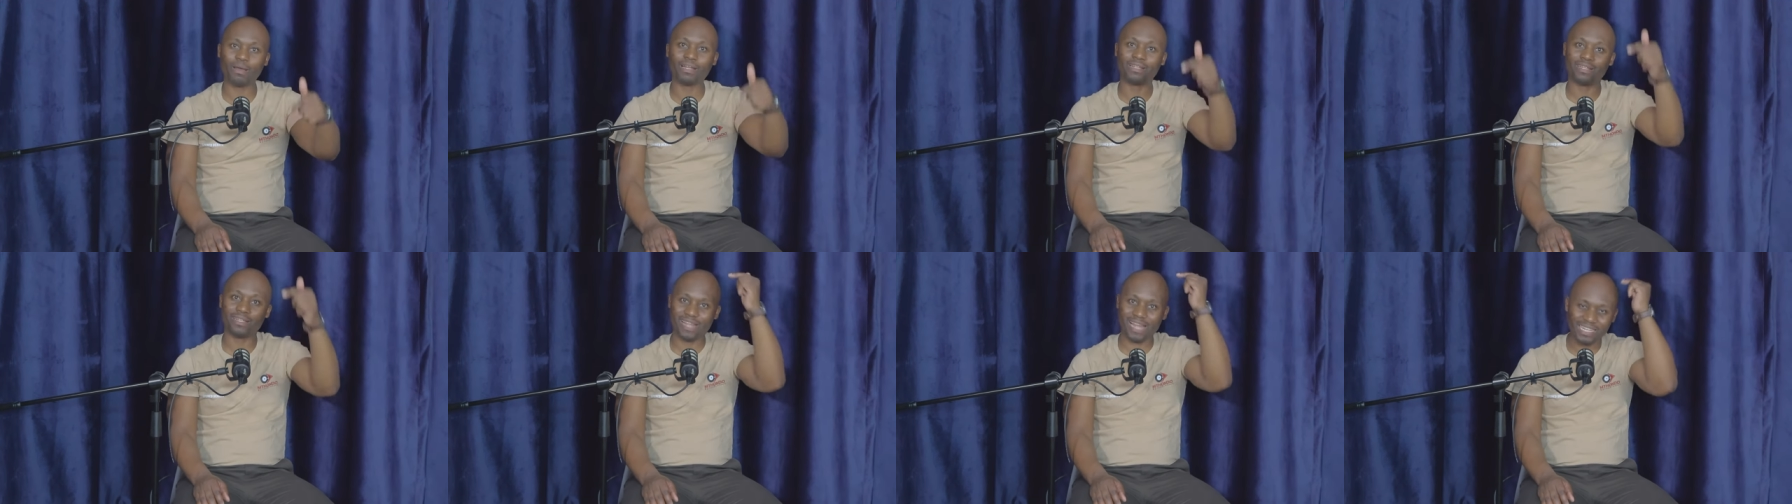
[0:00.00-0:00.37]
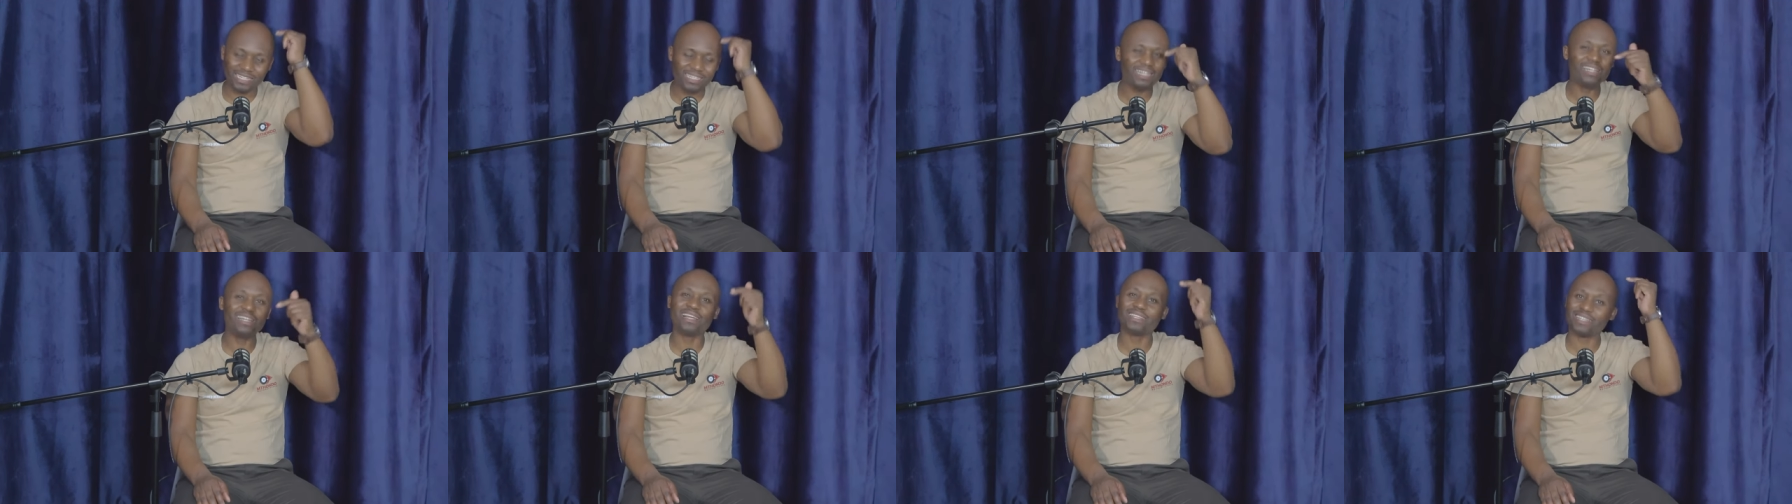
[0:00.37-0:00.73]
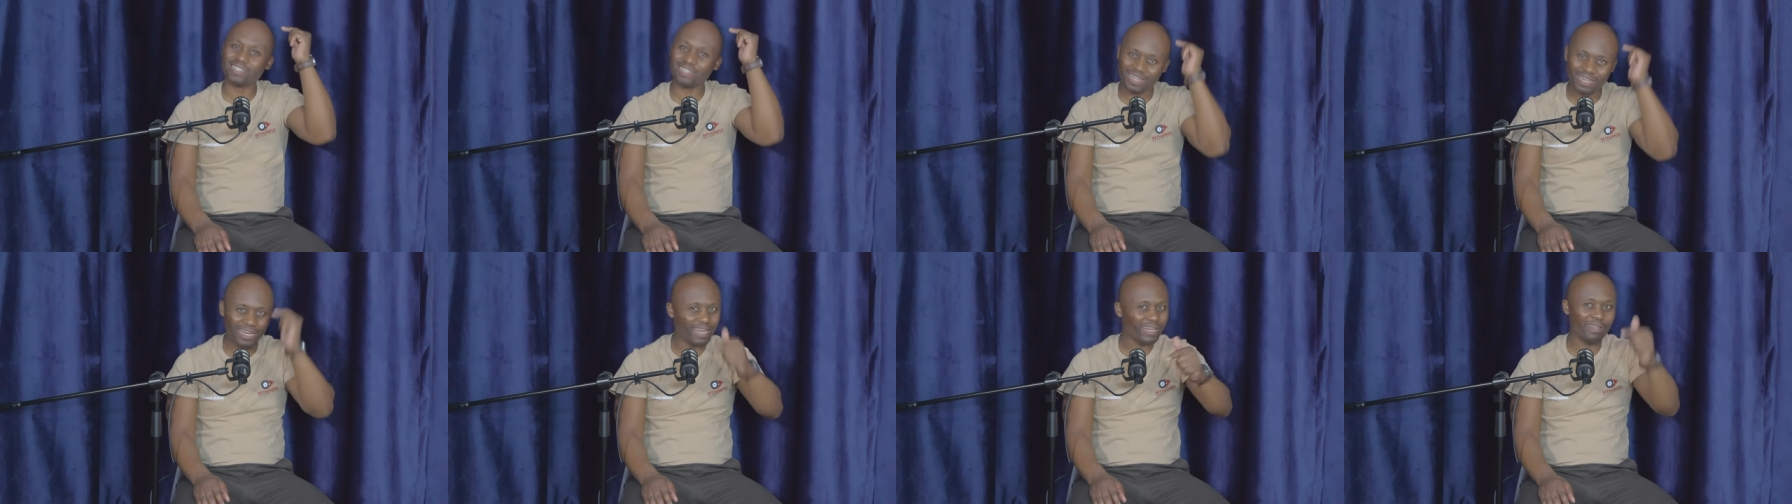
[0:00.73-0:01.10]
but doesn't
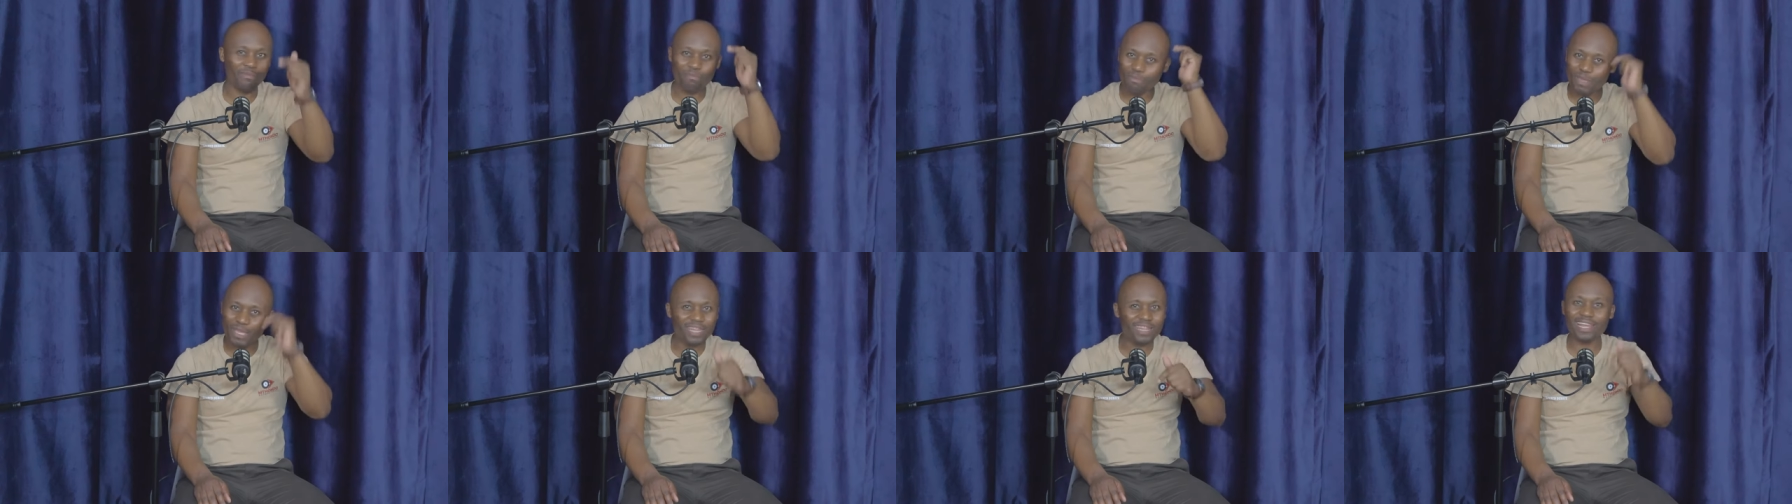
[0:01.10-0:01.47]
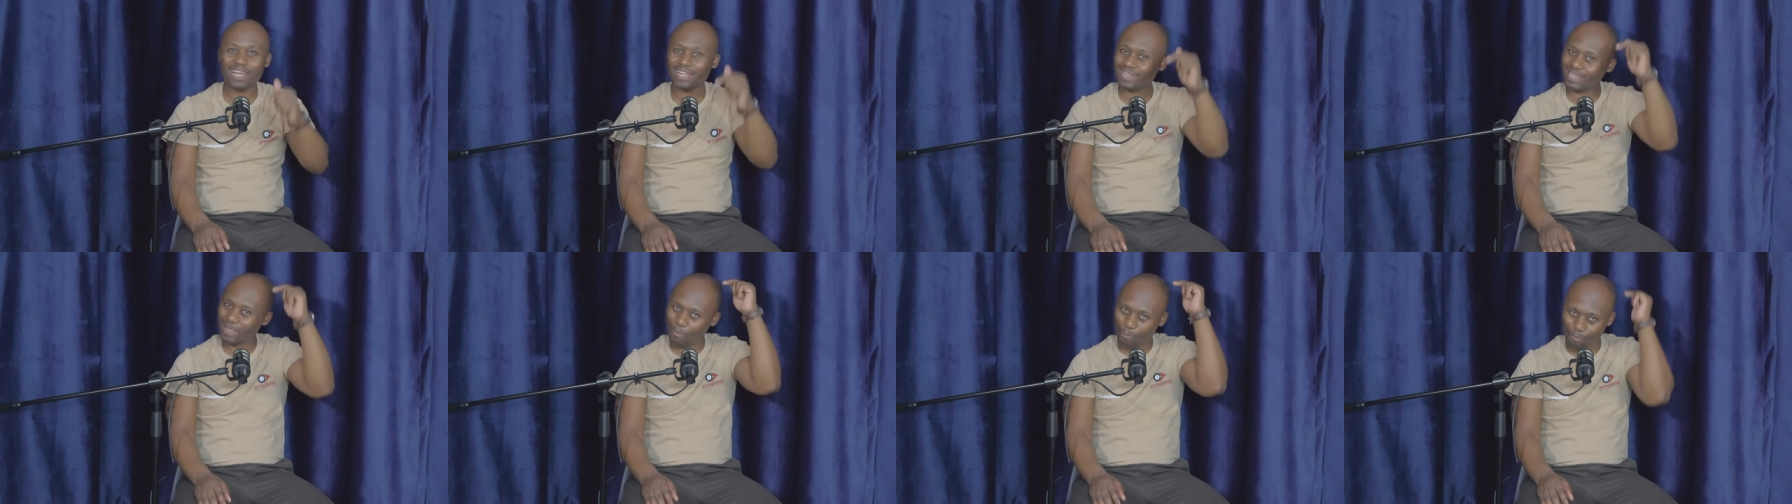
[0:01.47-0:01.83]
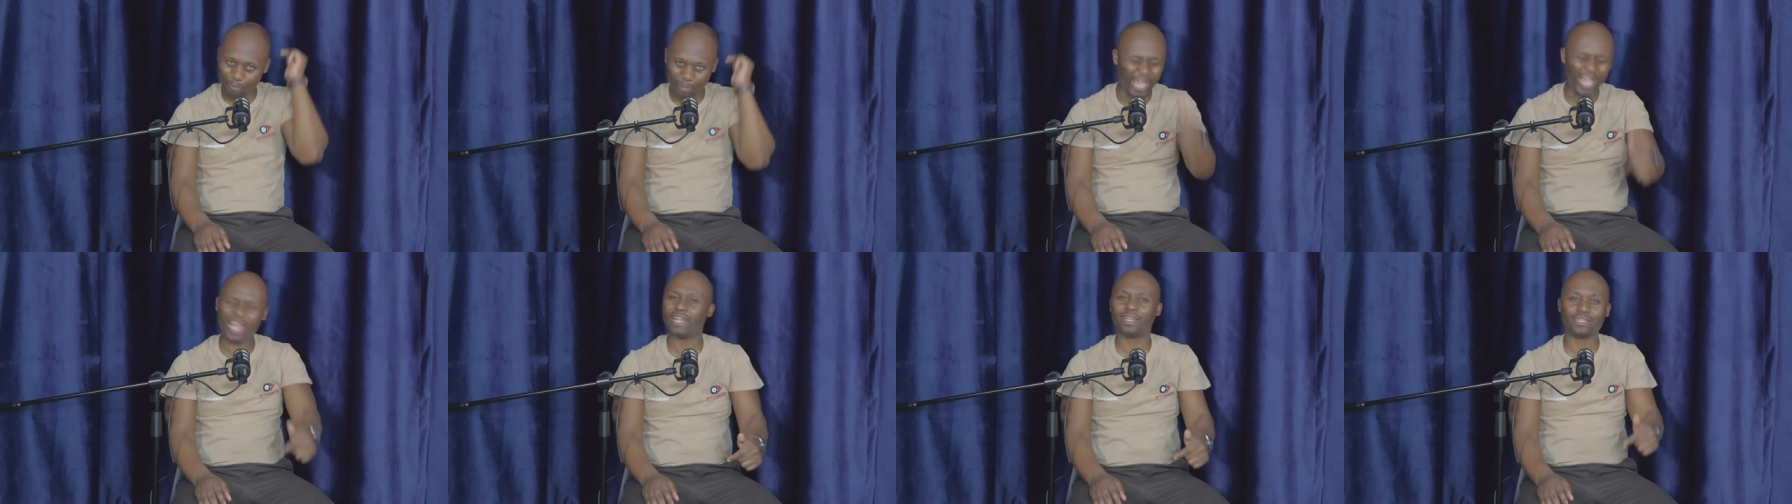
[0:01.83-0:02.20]
necessarily mean that the
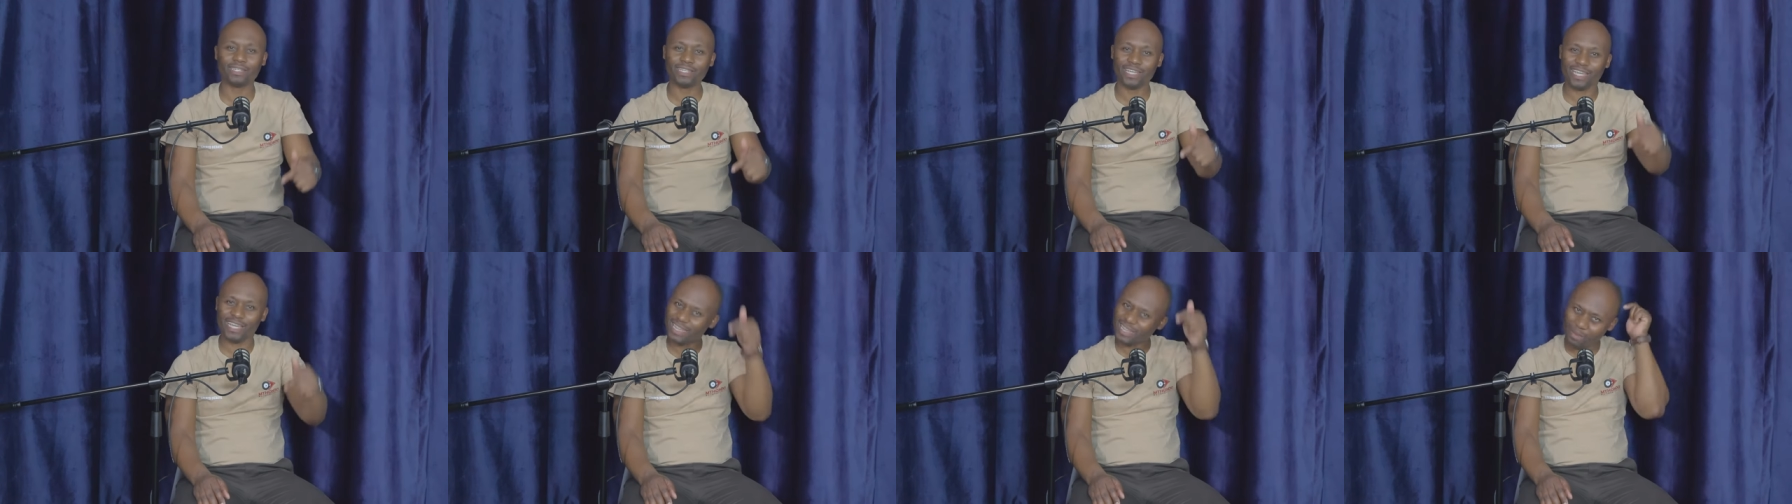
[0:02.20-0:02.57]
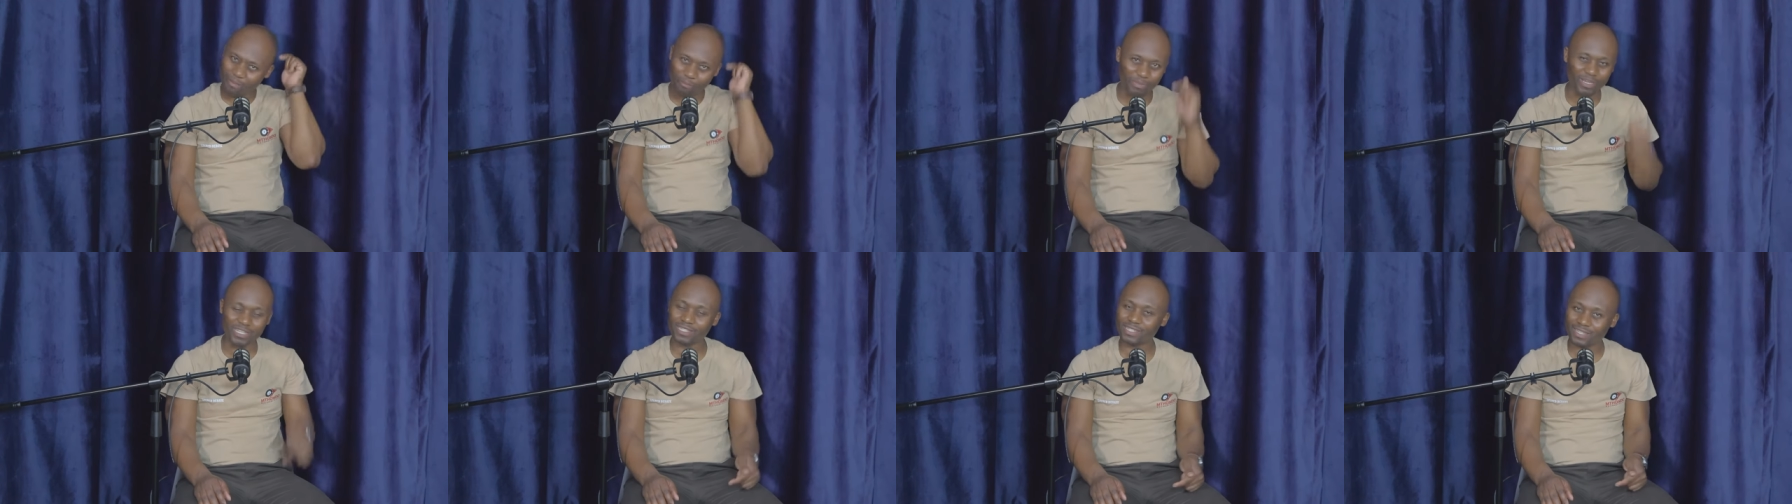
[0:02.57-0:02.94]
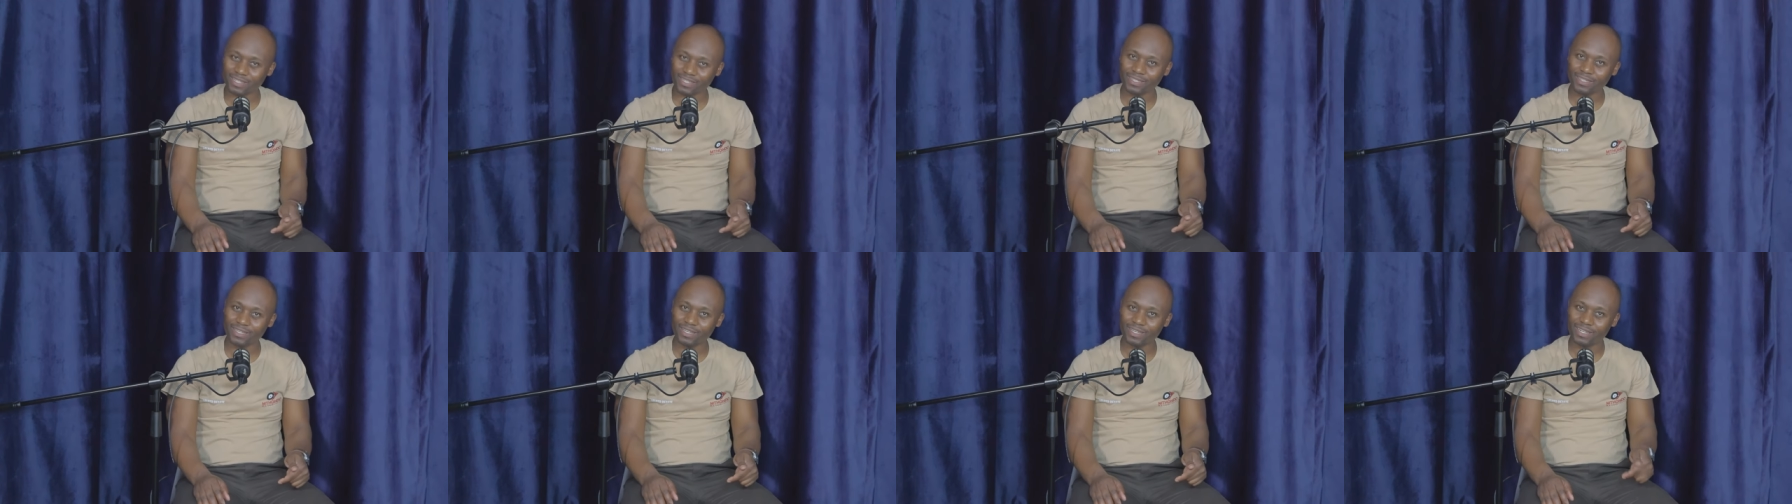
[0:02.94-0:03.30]
bad in the
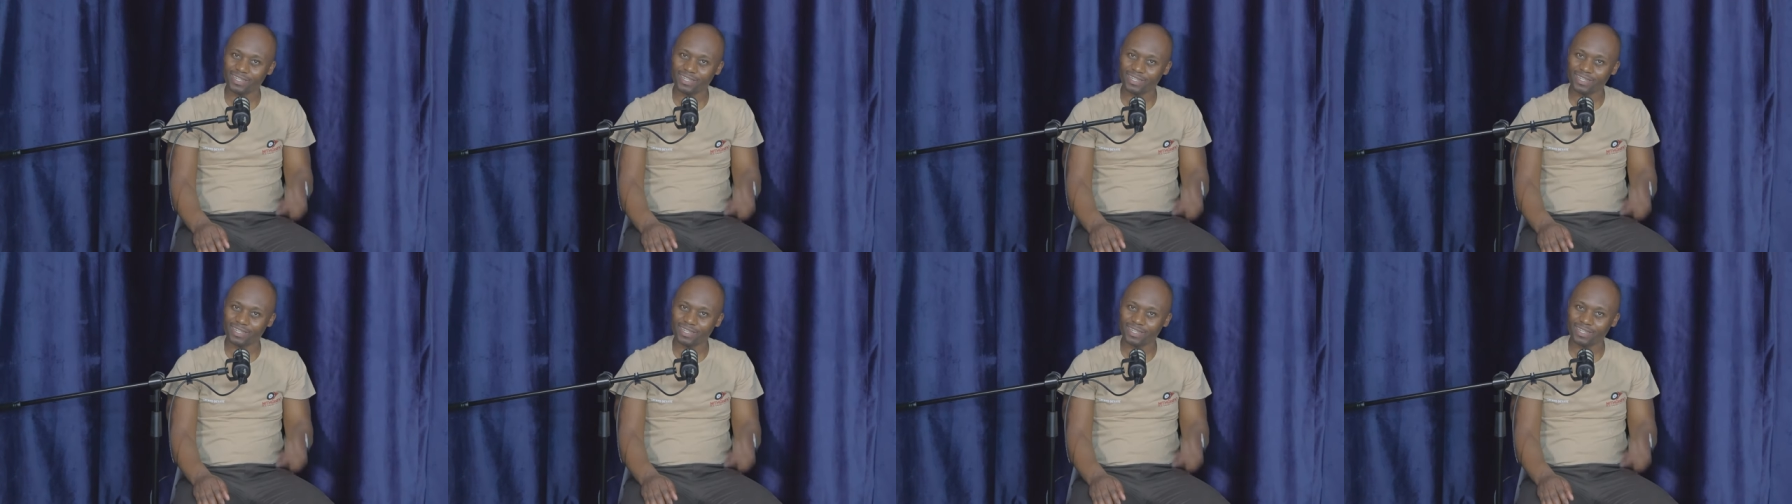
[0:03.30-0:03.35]
person